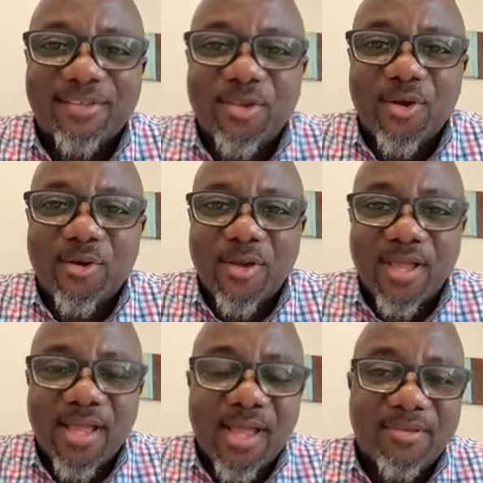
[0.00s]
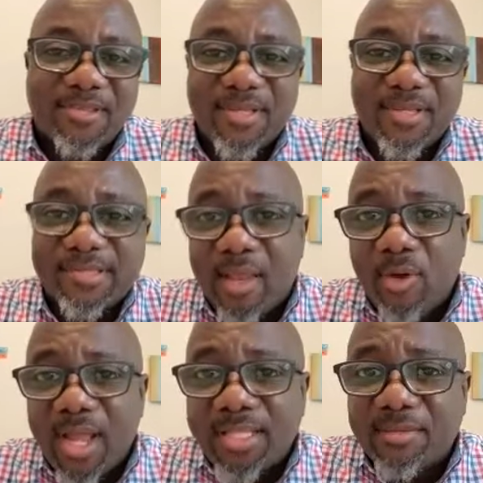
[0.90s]
So uh, is Mr.
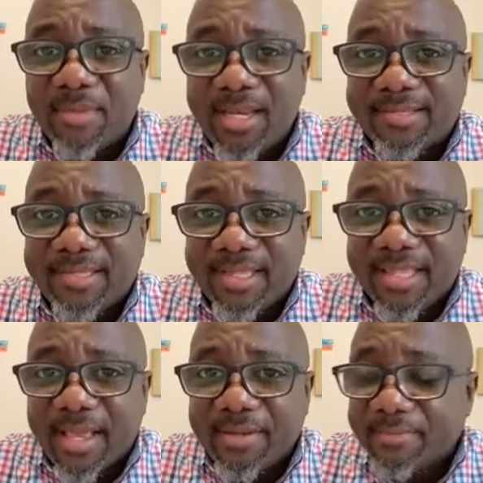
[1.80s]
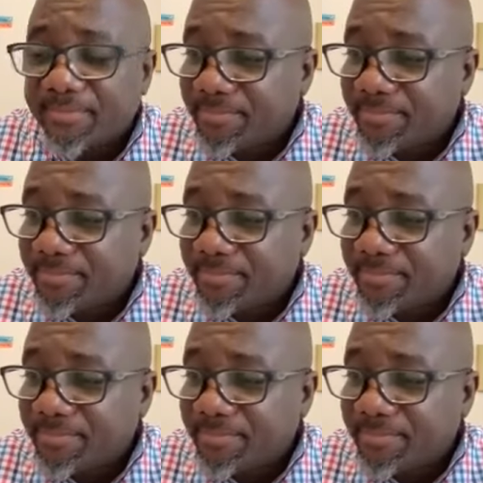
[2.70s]
Luajibade still there?